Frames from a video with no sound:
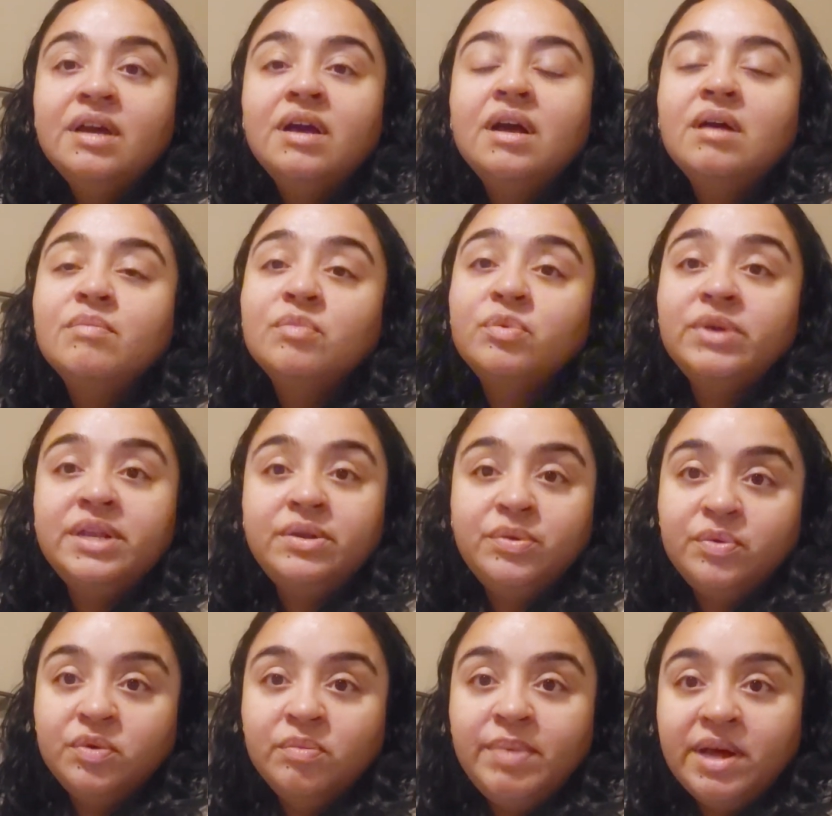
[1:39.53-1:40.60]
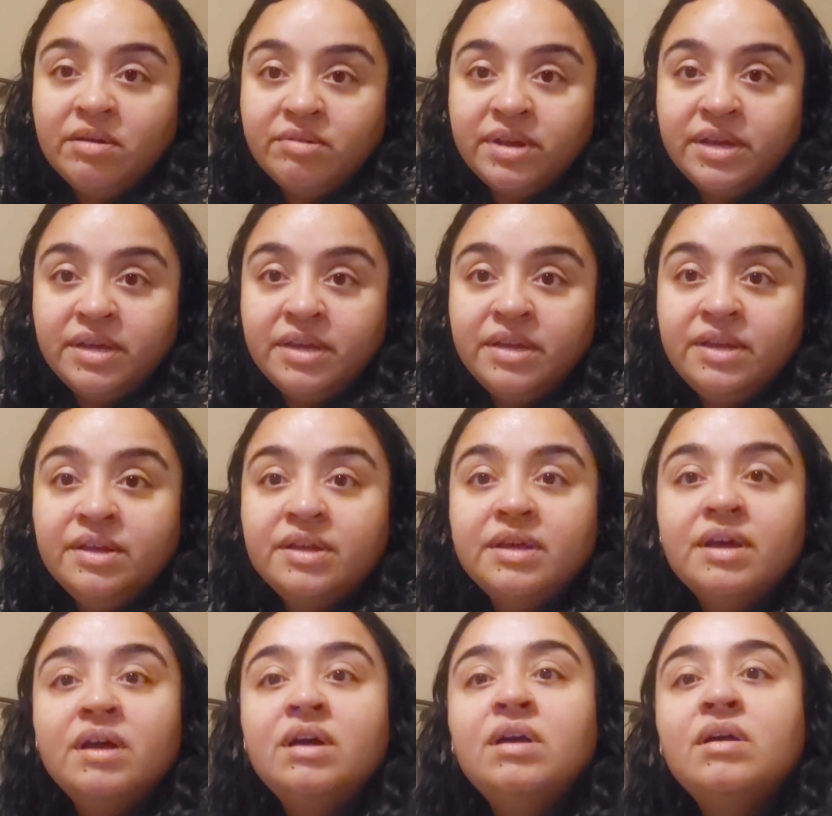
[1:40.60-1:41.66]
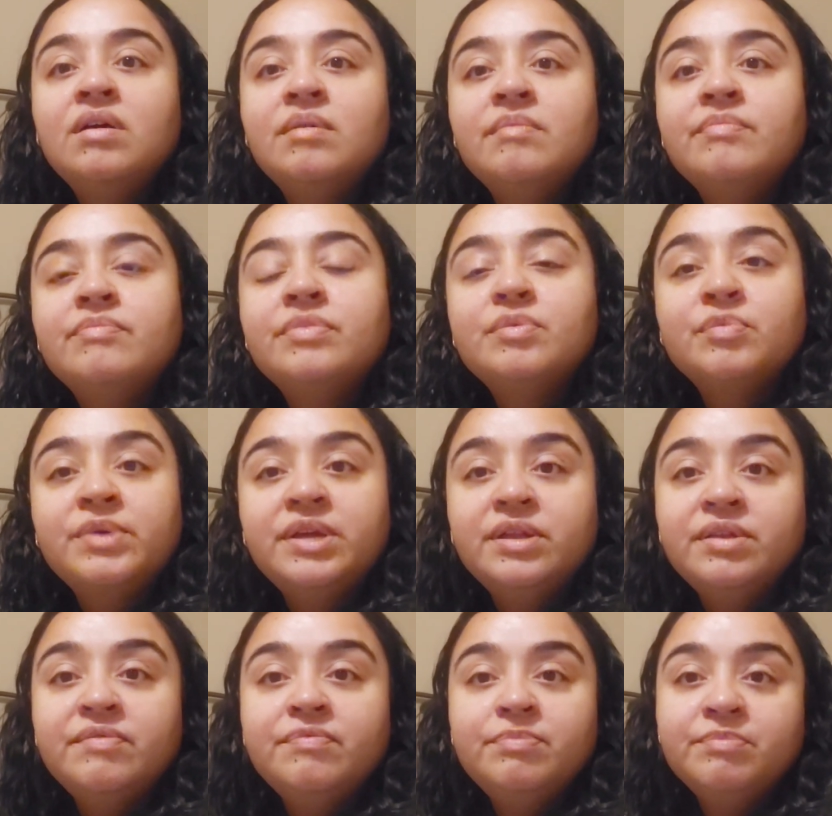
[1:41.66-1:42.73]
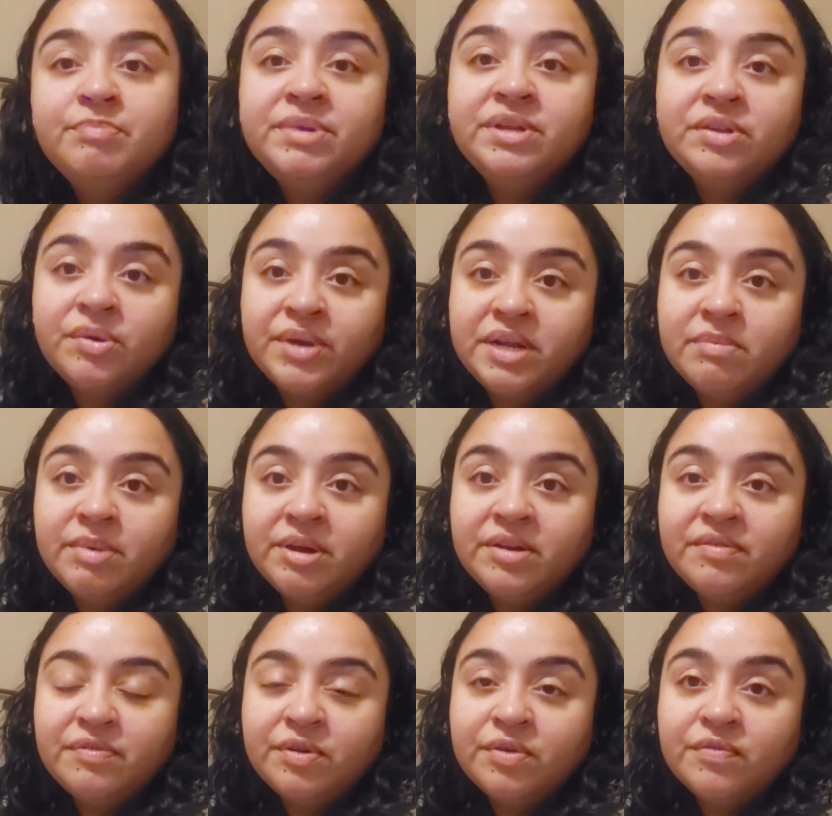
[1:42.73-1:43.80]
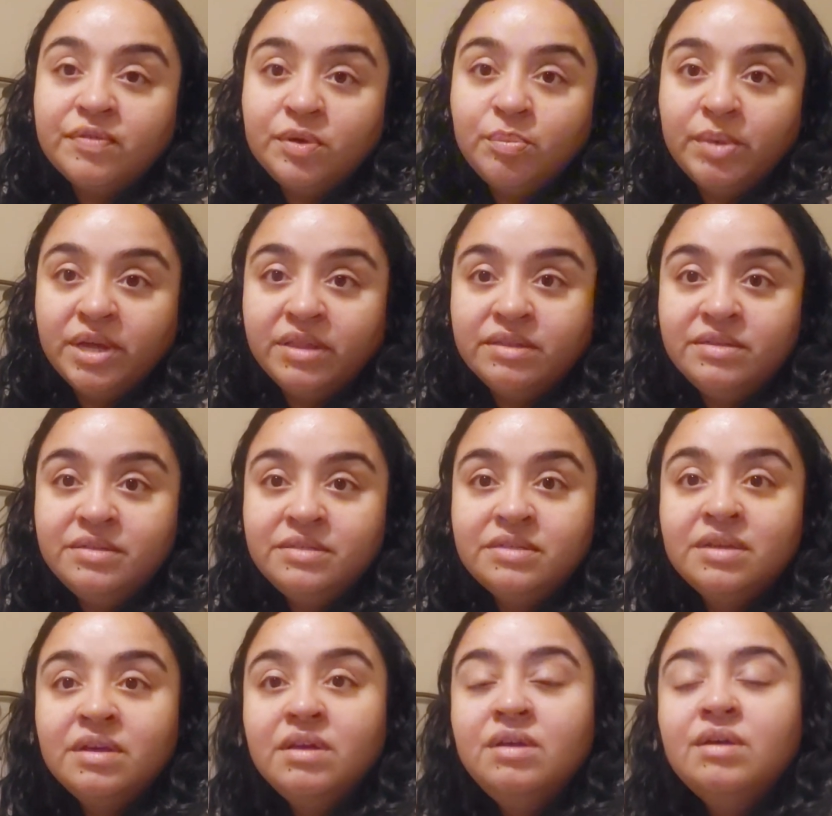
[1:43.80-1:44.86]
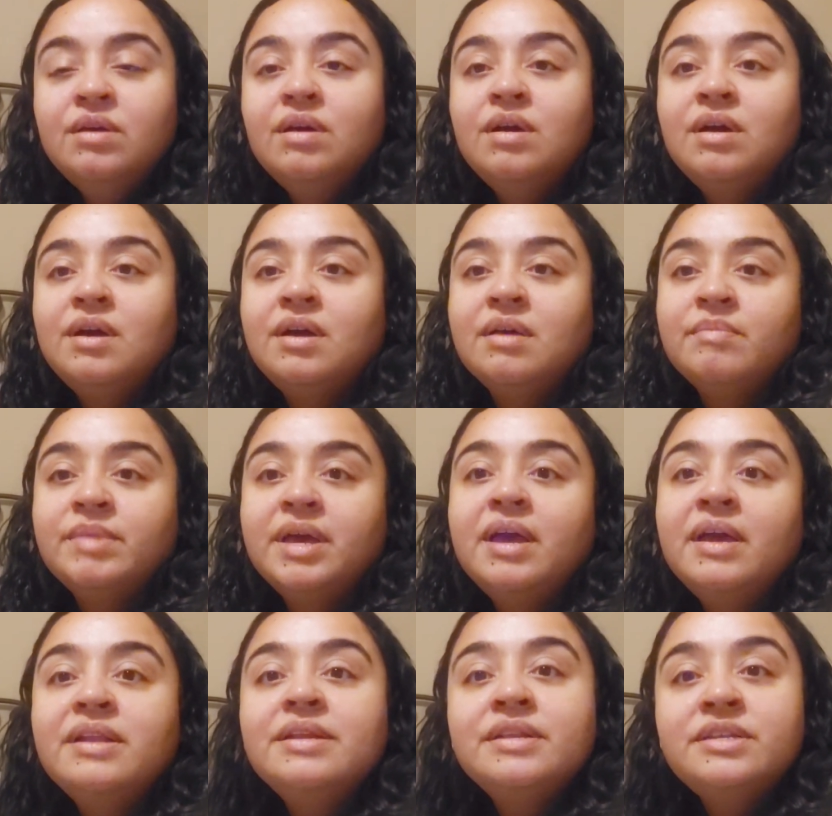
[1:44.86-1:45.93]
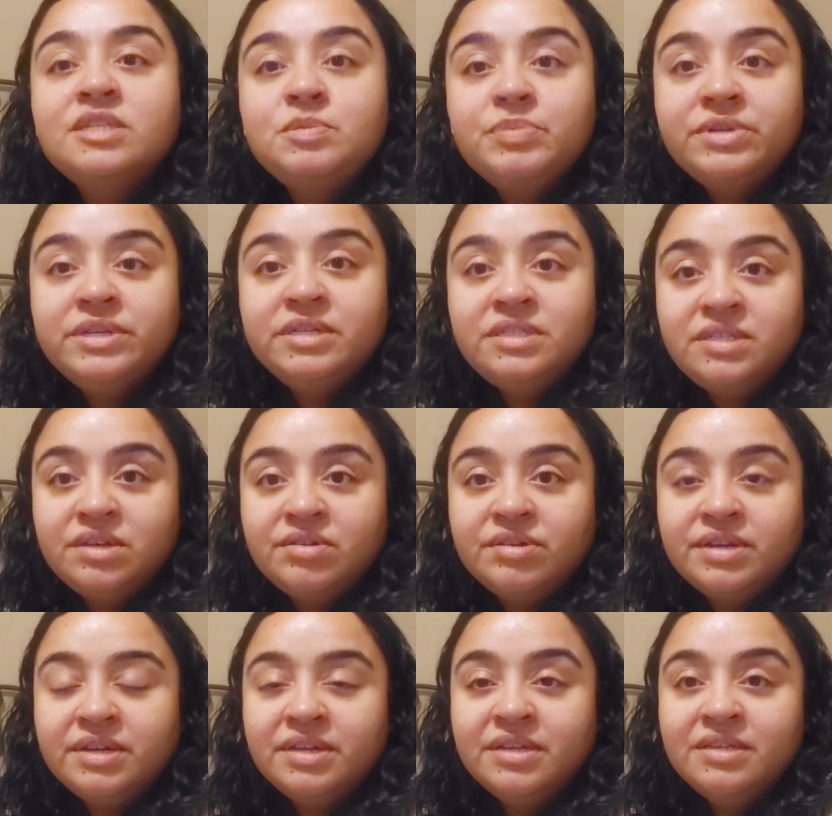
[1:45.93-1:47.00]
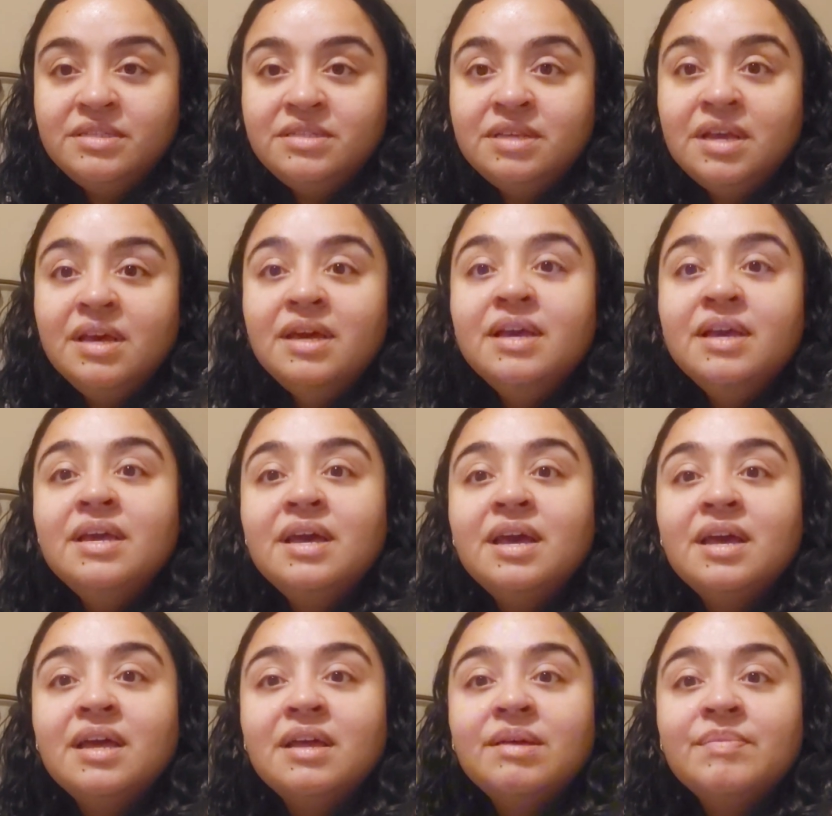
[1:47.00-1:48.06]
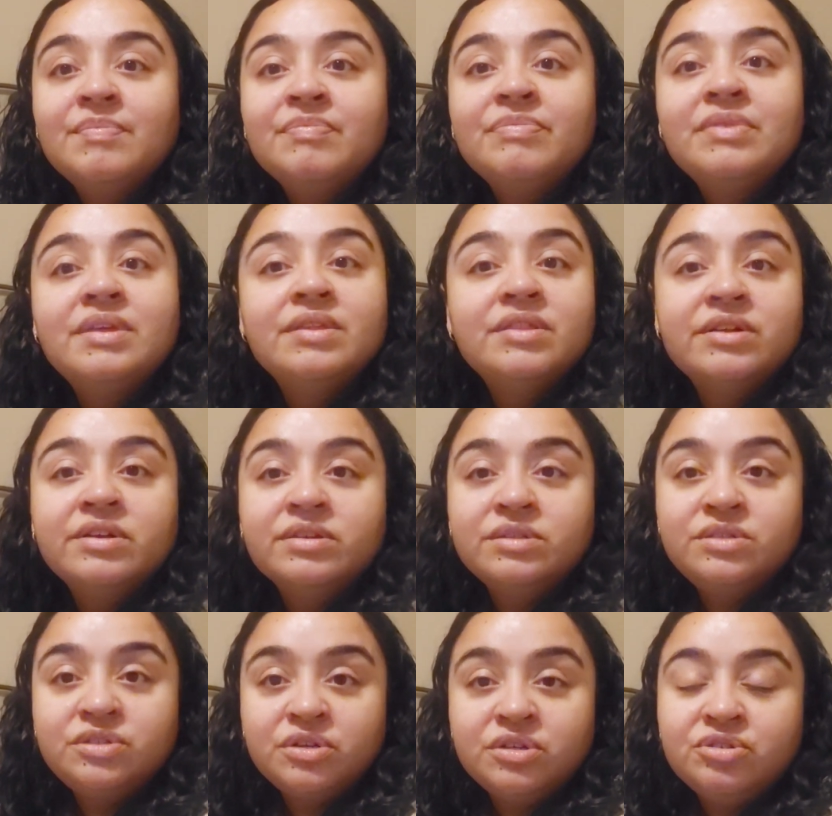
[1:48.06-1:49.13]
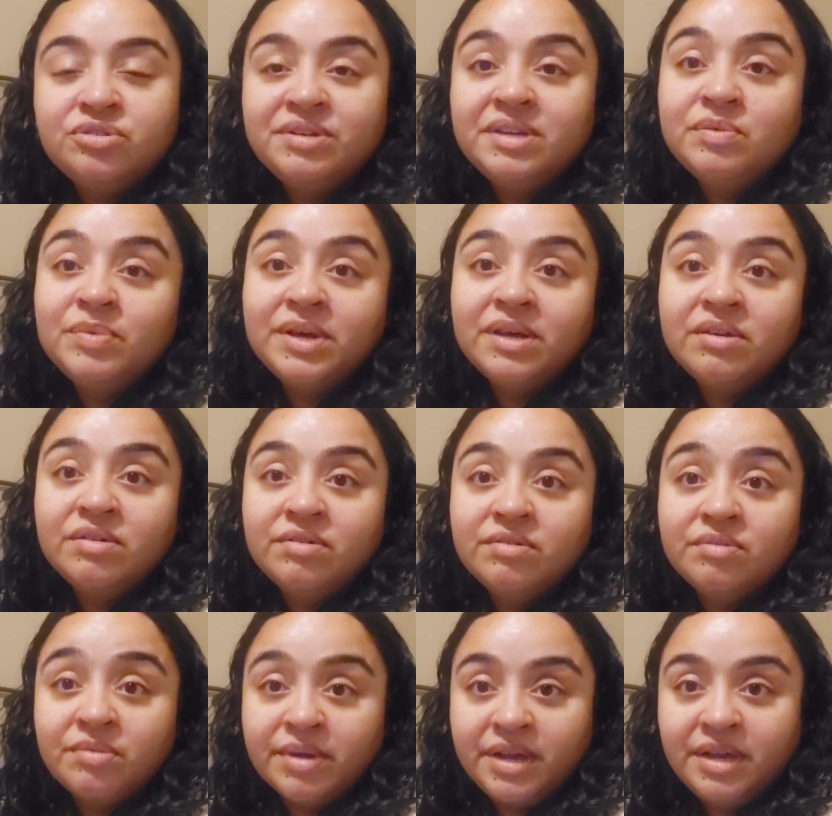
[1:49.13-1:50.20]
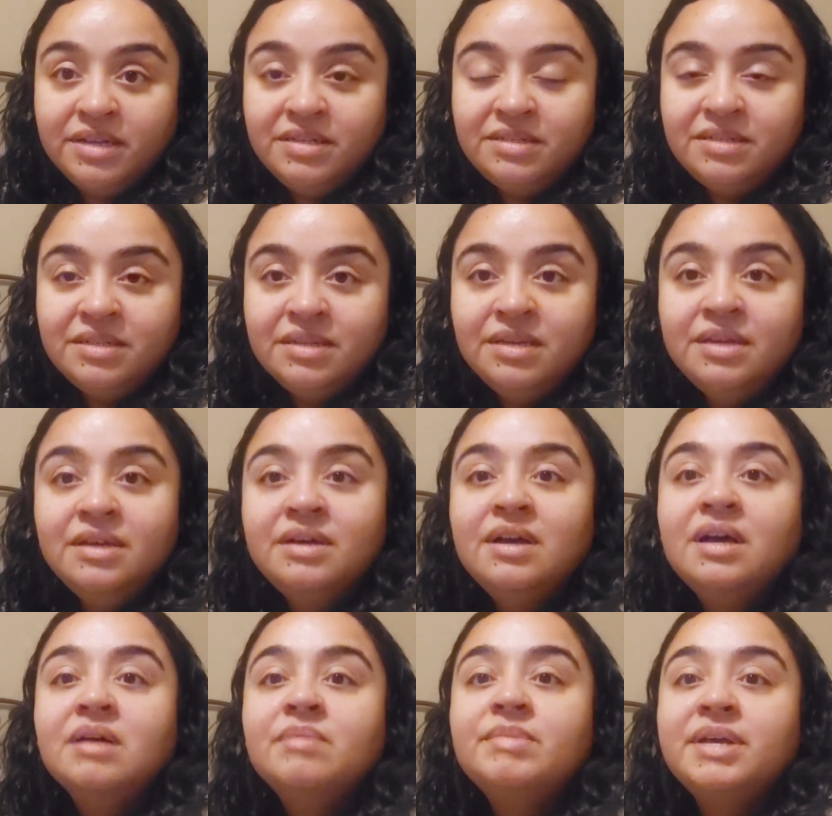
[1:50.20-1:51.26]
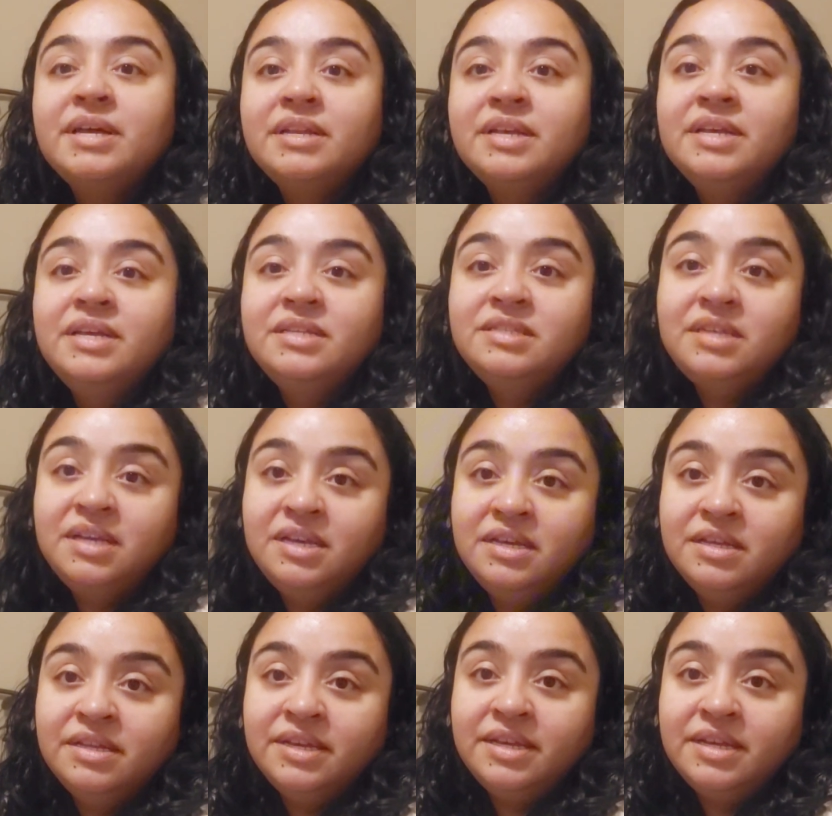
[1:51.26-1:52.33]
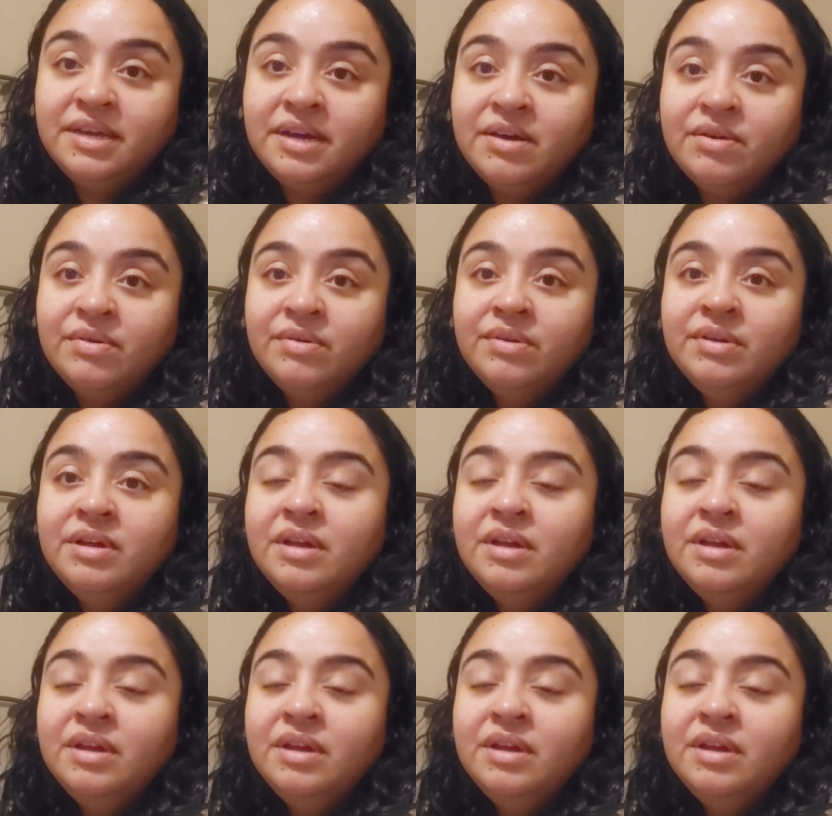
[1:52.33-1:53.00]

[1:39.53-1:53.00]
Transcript: um we knew about it um we've been knowing about it for a few months um and it is pretty serious um the surgery went great um and he's healing now